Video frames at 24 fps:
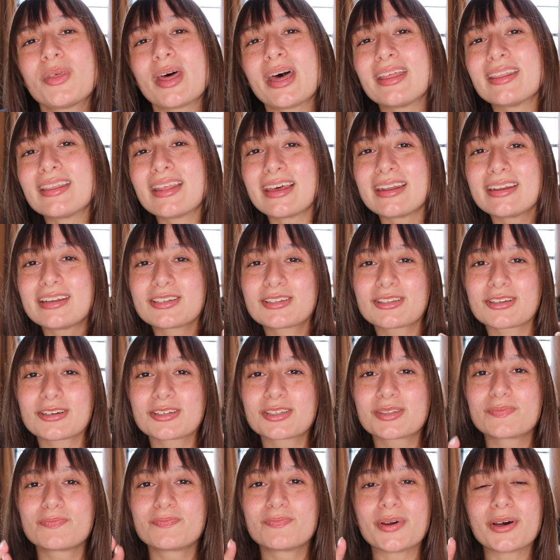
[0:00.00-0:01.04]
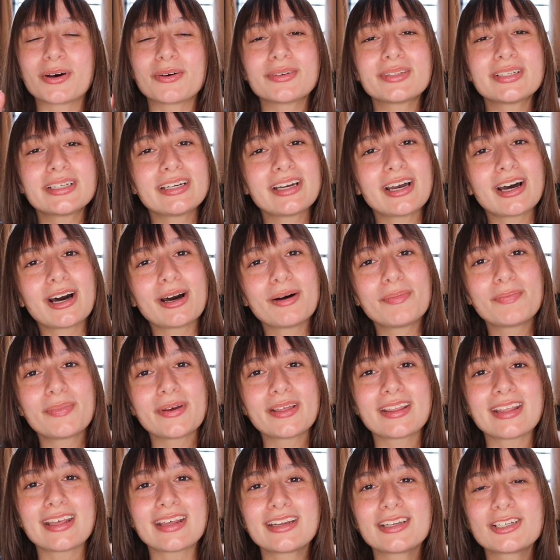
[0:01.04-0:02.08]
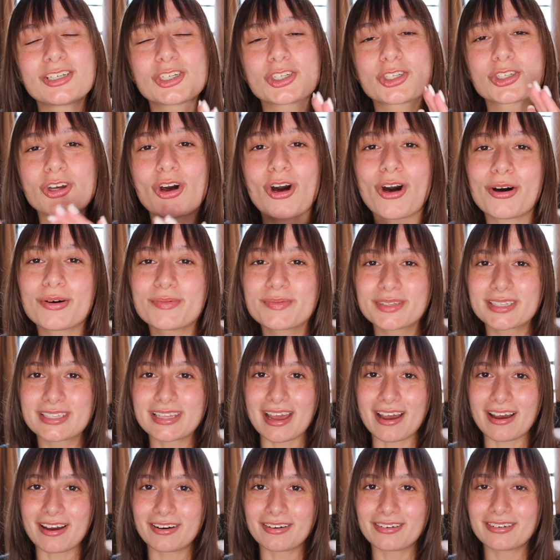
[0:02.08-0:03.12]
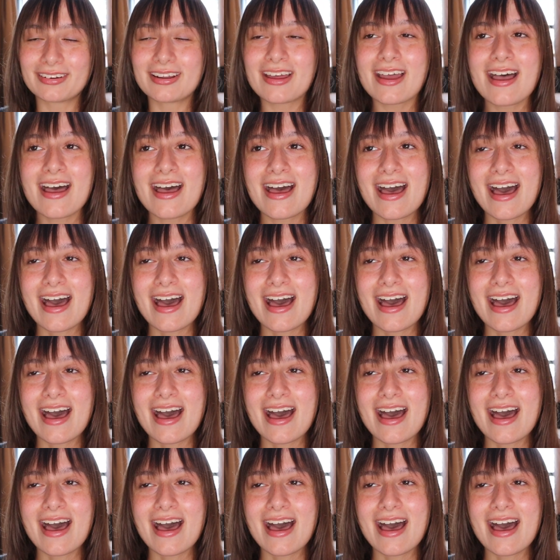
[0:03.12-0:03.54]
and then it starts building up and then it just calms down,